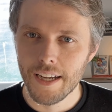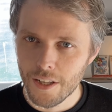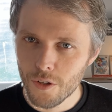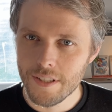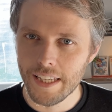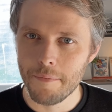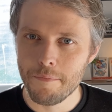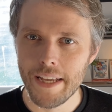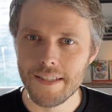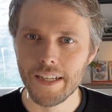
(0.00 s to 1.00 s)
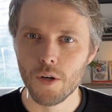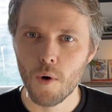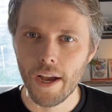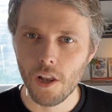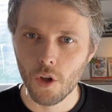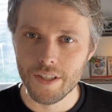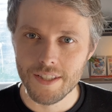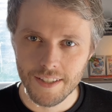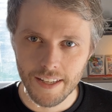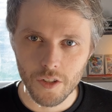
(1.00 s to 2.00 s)
it looks like it may take a while longer
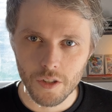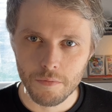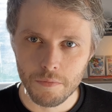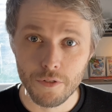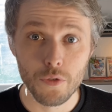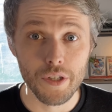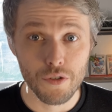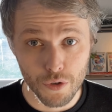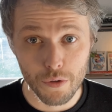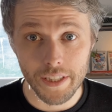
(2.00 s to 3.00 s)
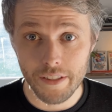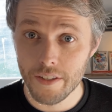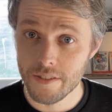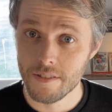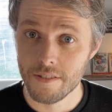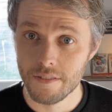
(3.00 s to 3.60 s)
still before it truly does.